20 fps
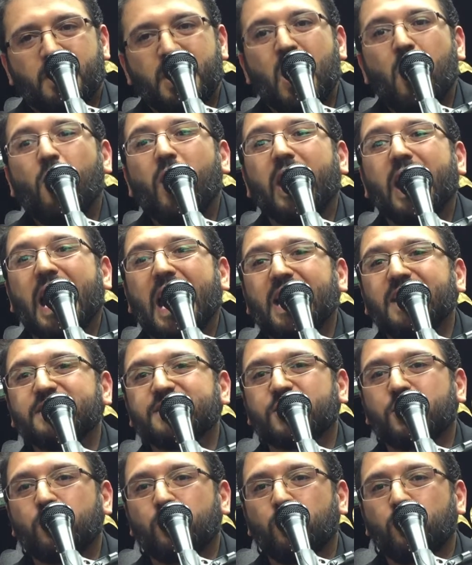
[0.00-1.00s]
Now I
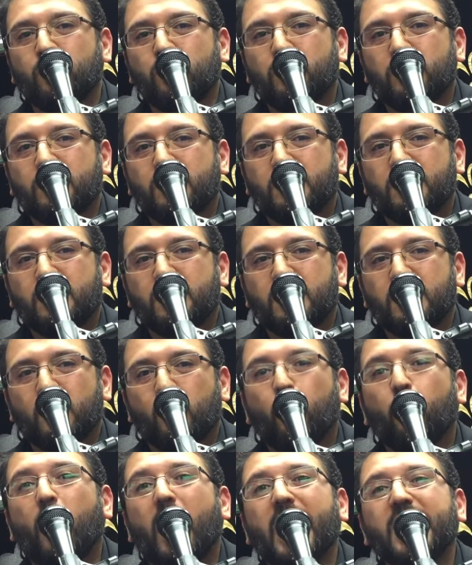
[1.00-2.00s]
ask you,
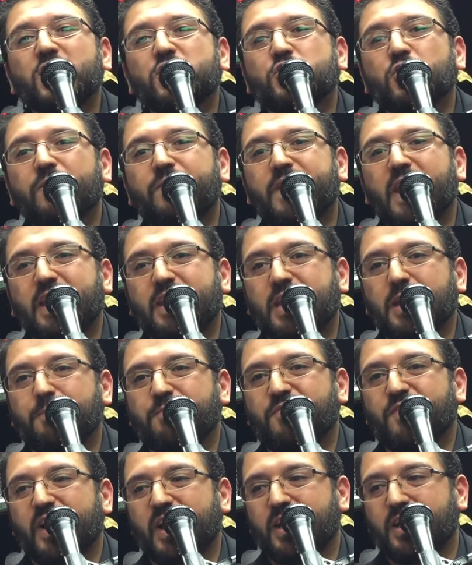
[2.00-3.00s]
why should they
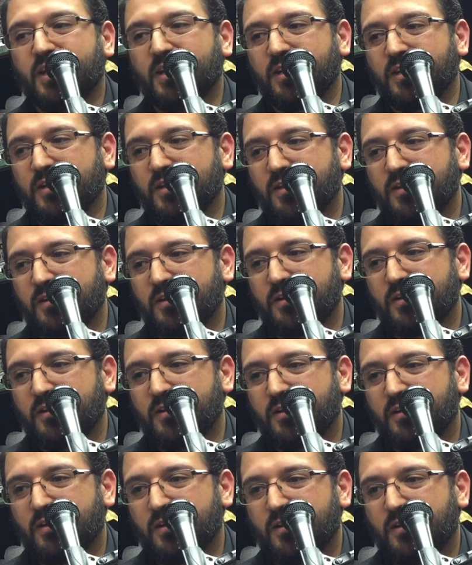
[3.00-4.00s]
keep fighting?
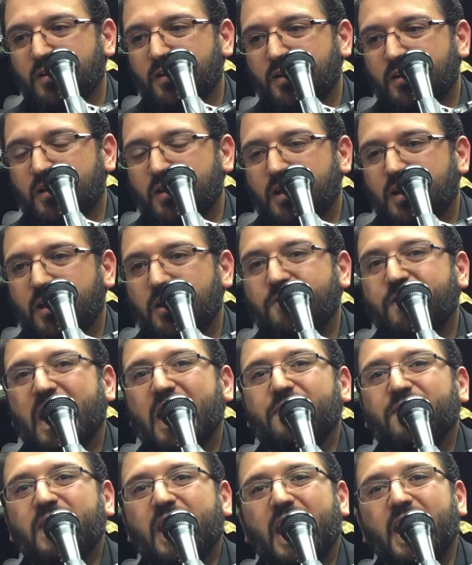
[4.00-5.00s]
If
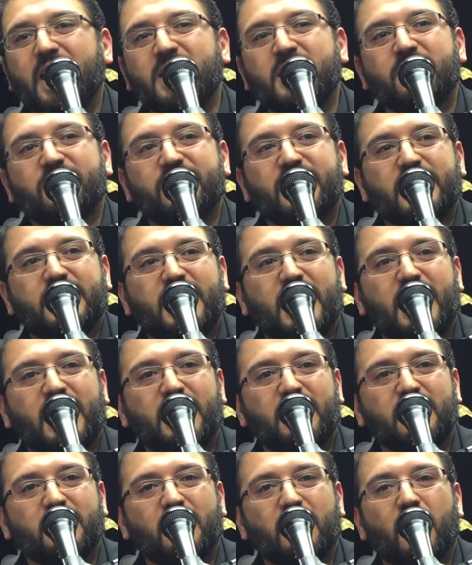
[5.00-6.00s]
at the end of the
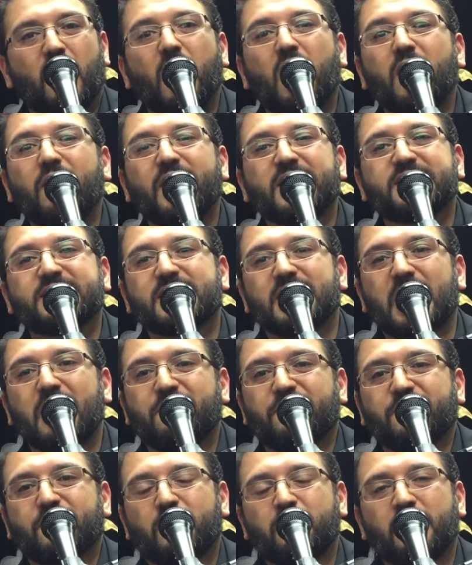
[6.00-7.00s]
day, all that's
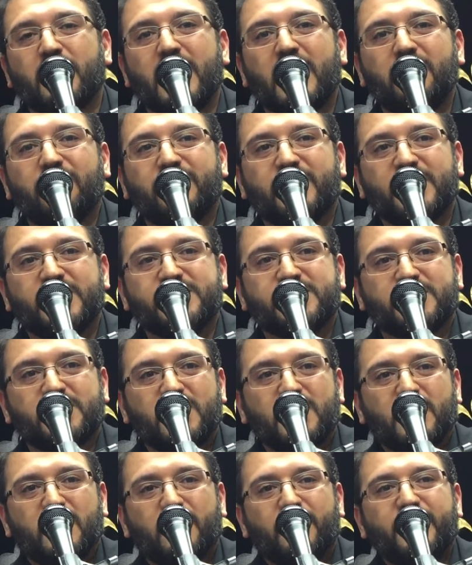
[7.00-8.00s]
left from life is
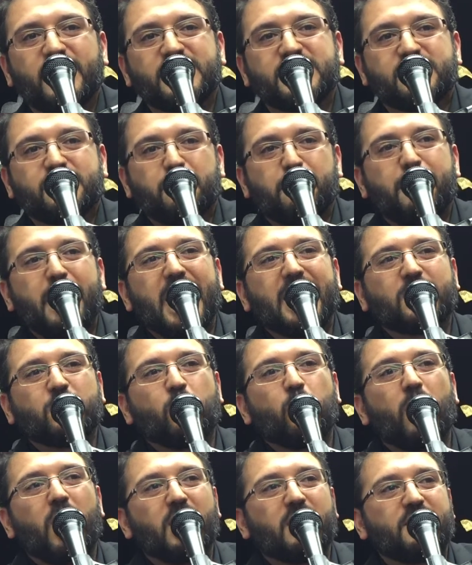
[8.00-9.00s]
this
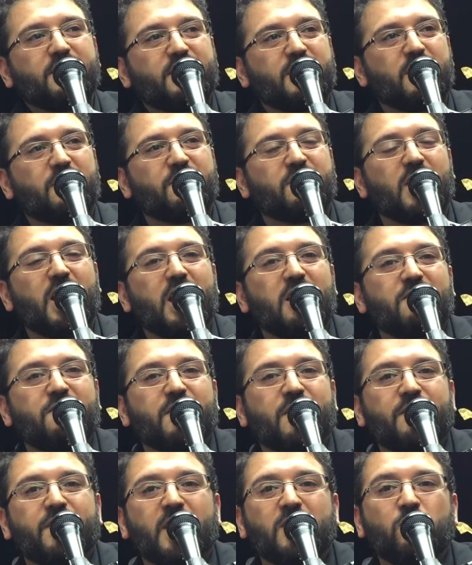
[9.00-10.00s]
bad quality of
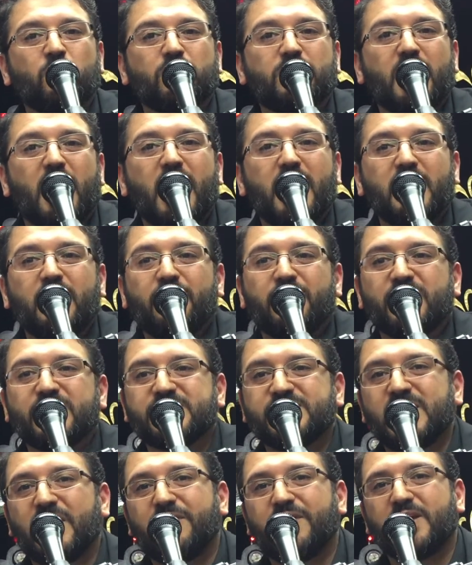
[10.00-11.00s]
life, and then you die and
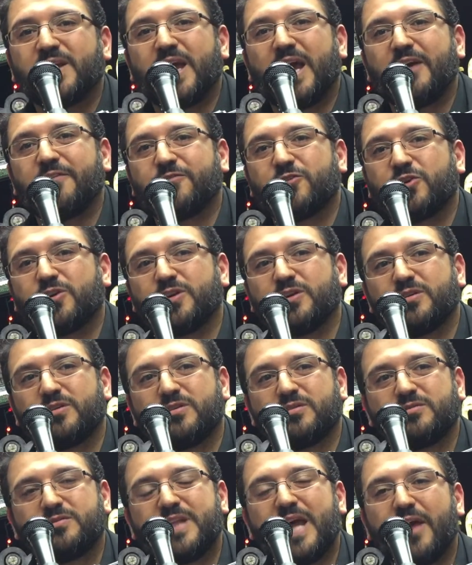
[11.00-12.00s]
there's nothing
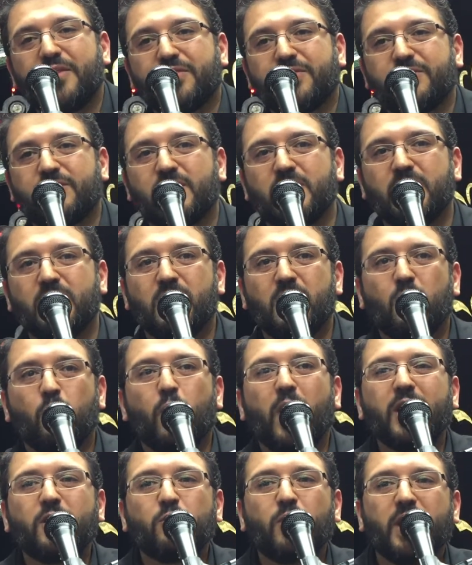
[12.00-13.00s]
after death,
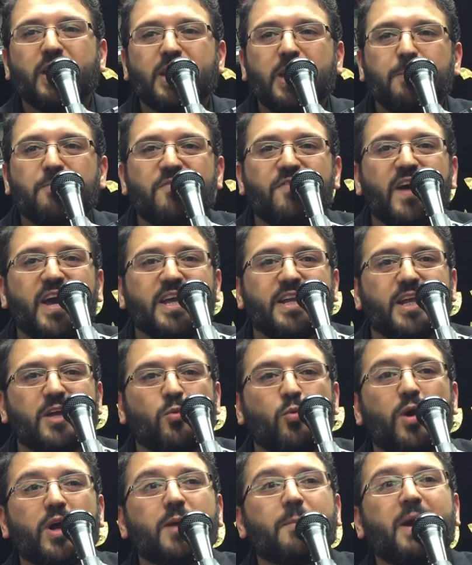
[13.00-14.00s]
why do I keep
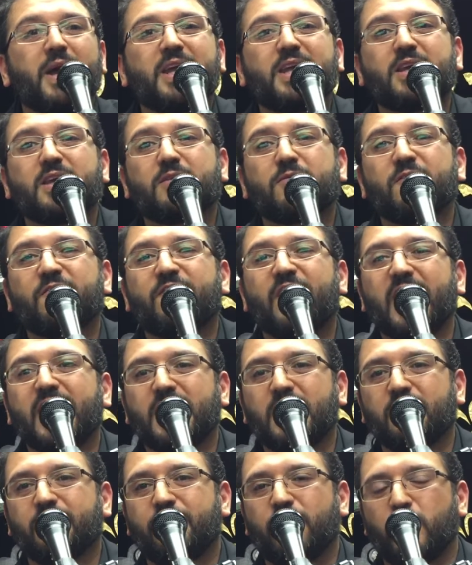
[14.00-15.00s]
fighting? What am I
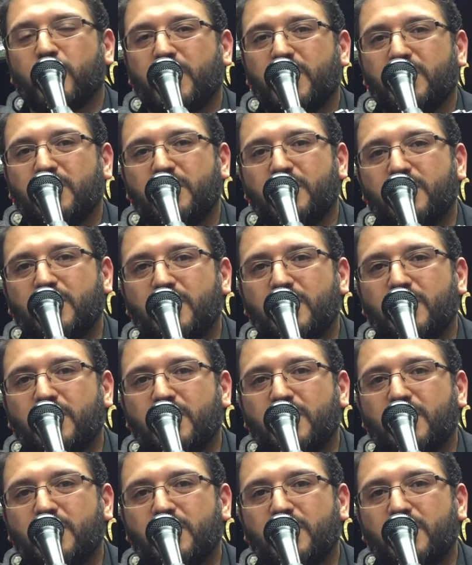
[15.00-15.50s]
fighting for?